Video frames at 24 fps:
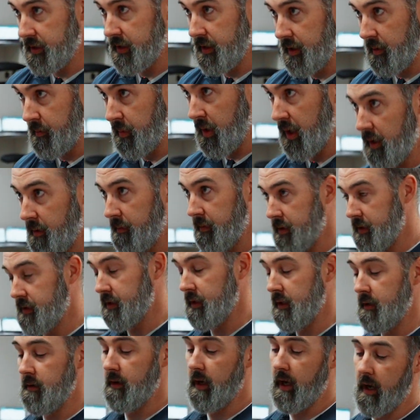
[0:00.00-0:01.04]
the impairments
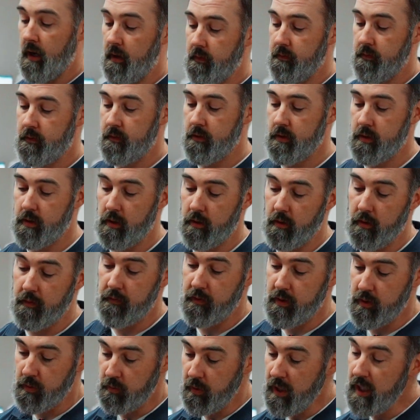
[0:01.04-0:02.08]
that you have. So
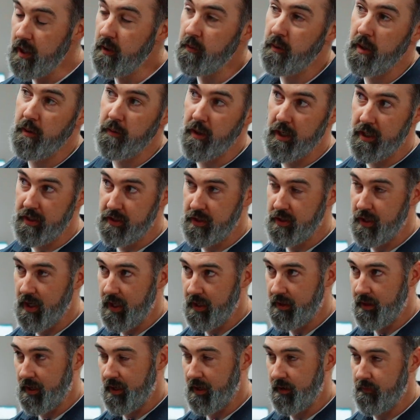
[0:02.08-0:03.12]
if it's weak, we wanna
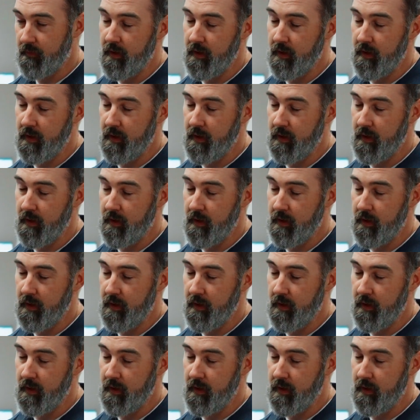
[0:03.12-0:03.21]
strengthen it.